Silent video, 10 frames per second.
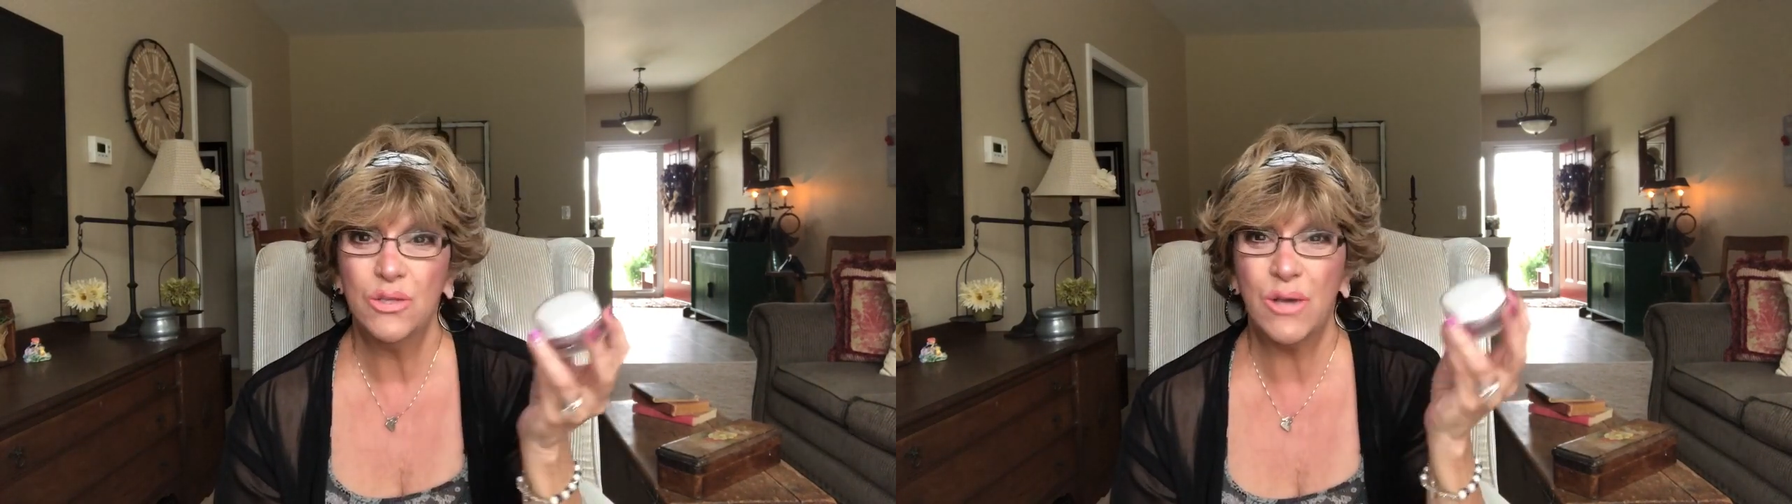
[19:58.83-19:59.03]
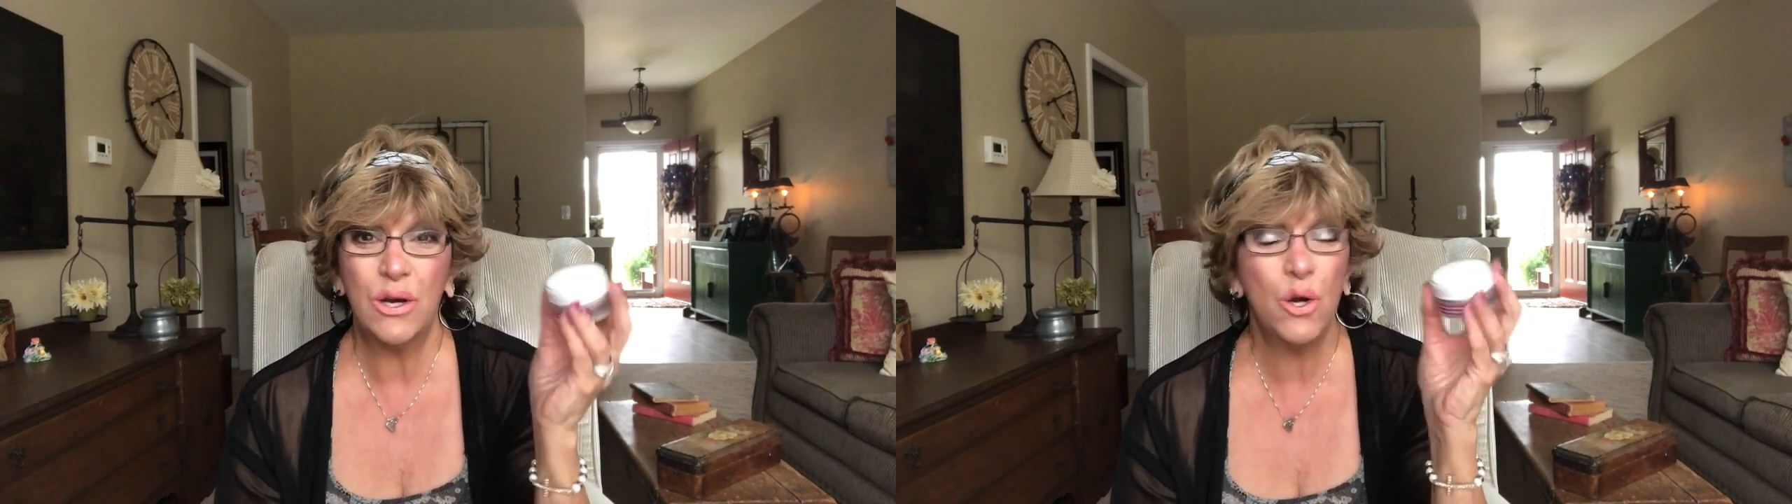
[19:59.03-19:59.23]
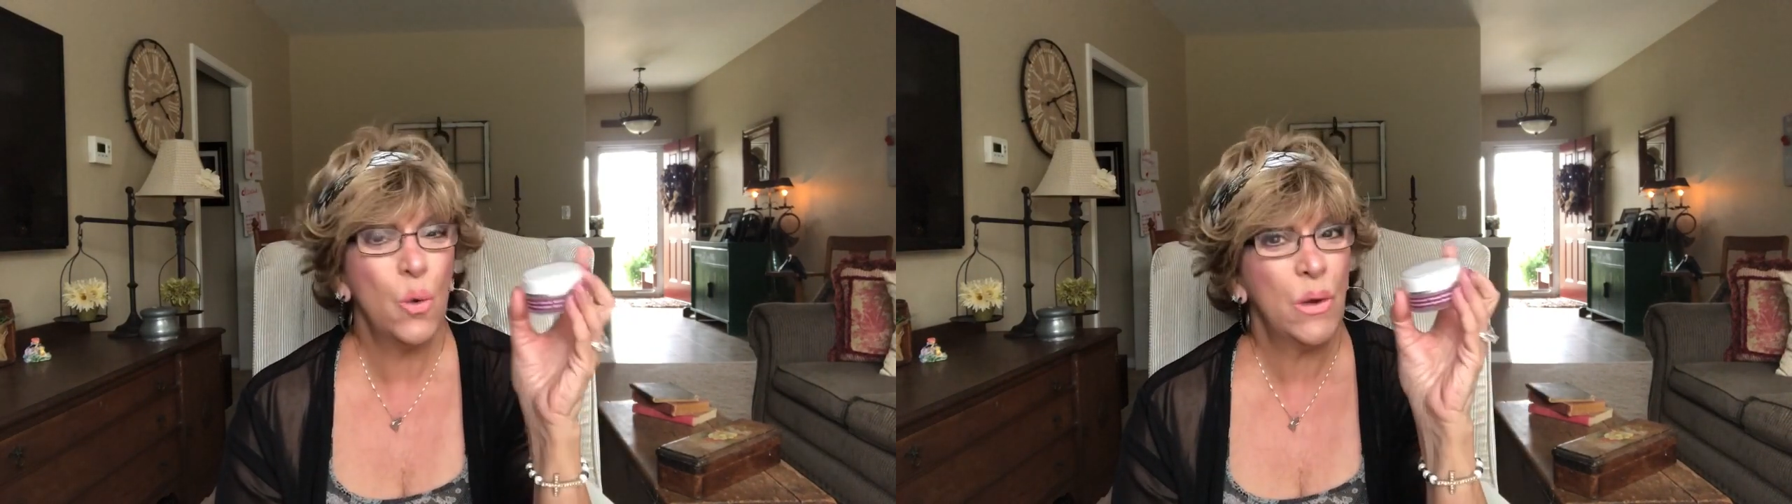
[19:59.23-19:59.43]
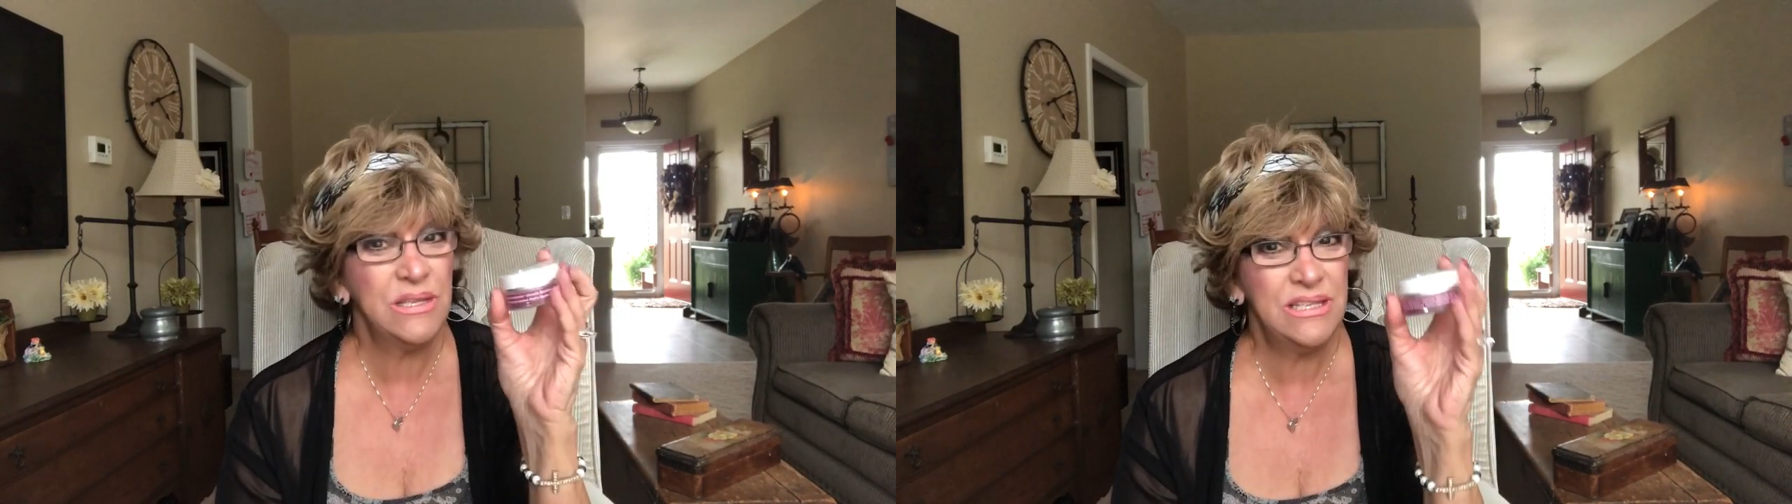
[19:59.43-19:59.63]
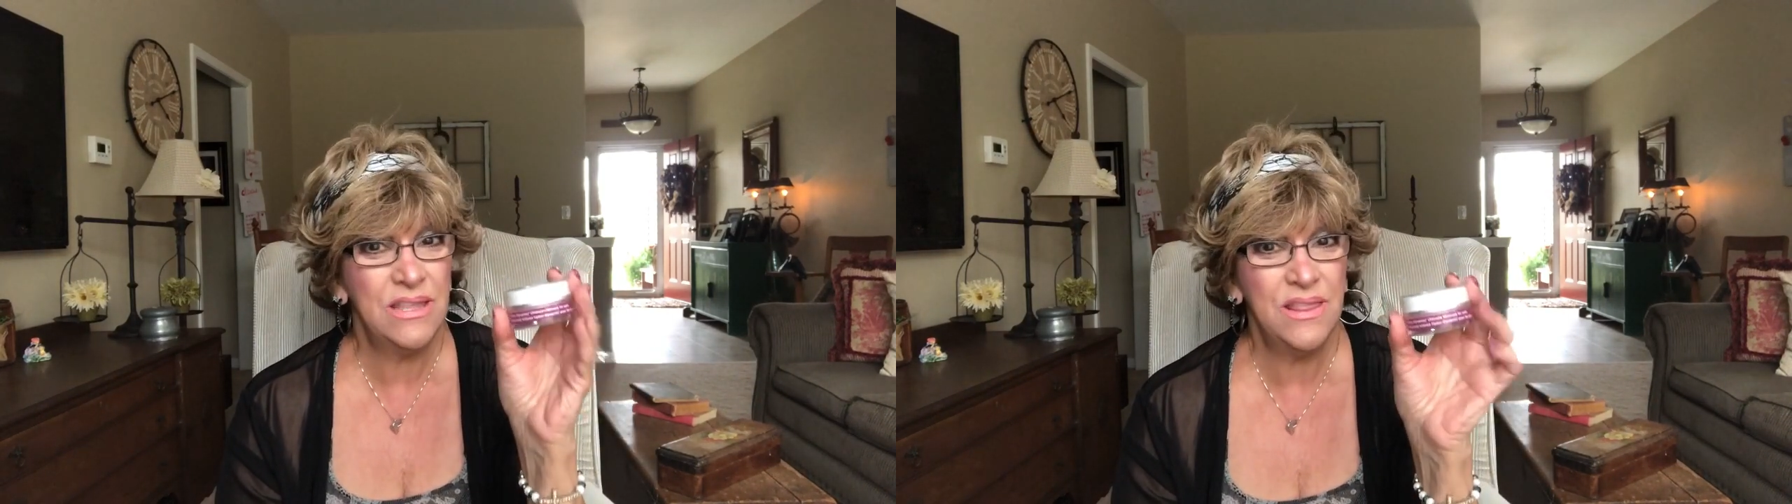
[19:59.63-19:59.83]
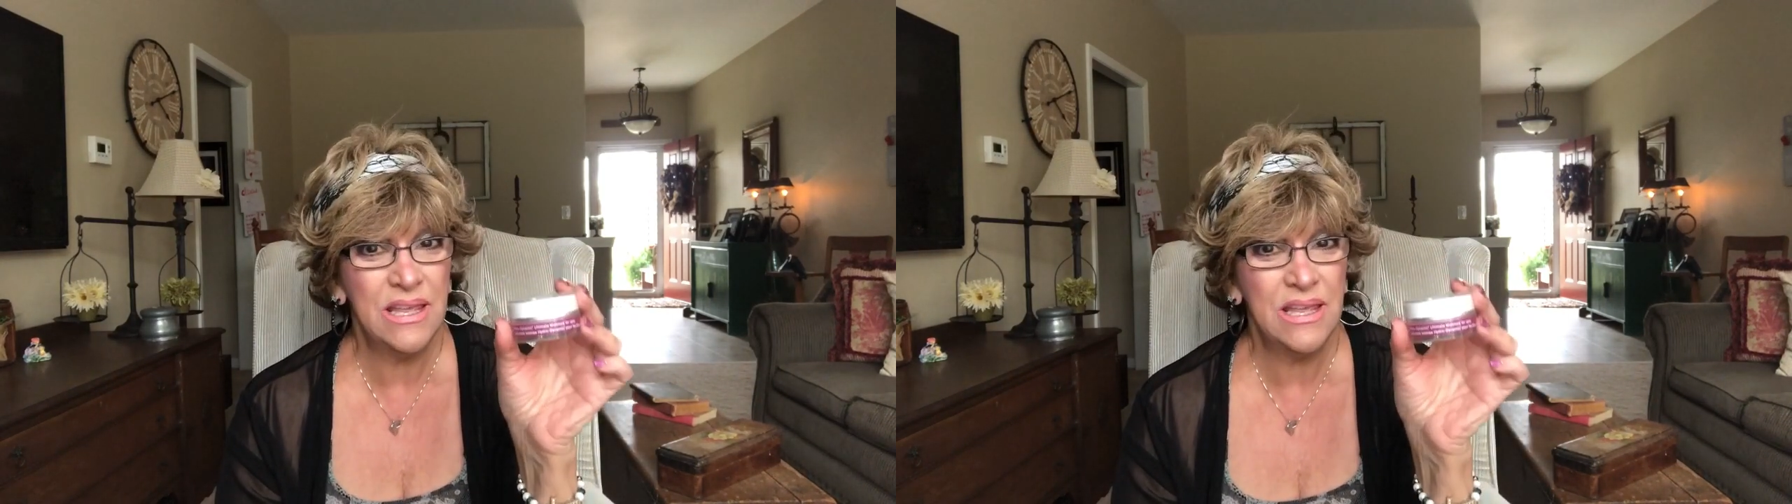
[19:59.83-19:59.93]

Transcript: So I don't know what's in